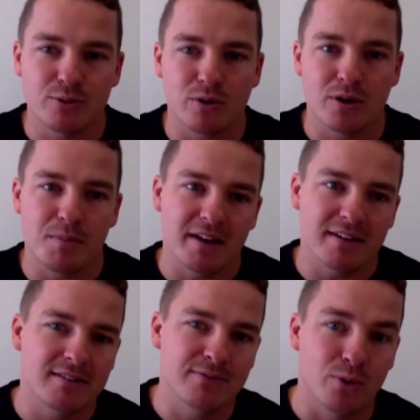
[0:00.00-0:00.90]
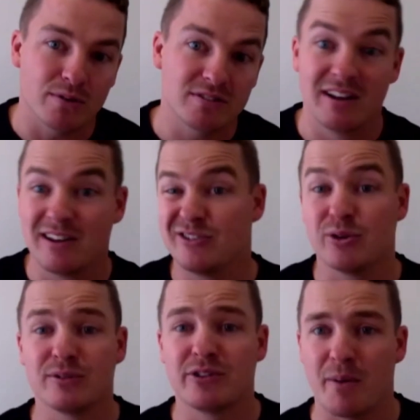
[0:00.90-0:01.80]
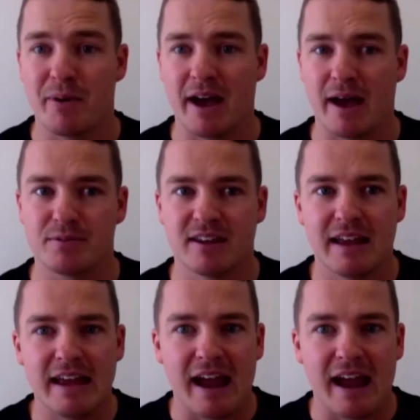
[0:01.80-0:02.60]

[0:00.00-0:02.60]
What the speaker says: talking about divorce, suicide, perhaps,